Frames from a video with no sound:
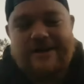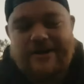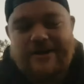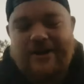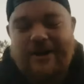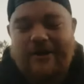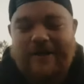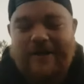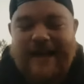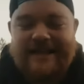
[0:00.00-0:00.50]

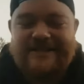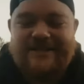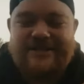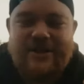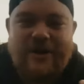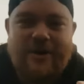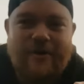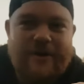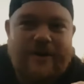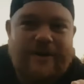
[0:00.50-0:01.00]
You know, like
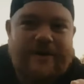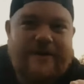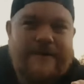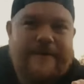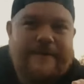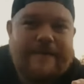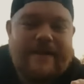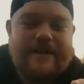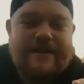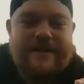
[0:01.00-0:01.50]
so.
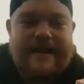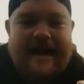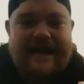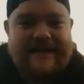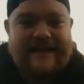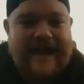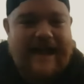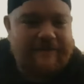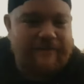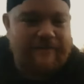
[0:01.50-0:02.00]
I,
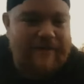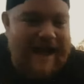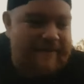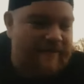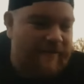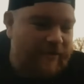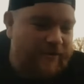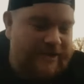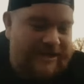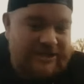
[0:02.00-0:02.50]
I rap for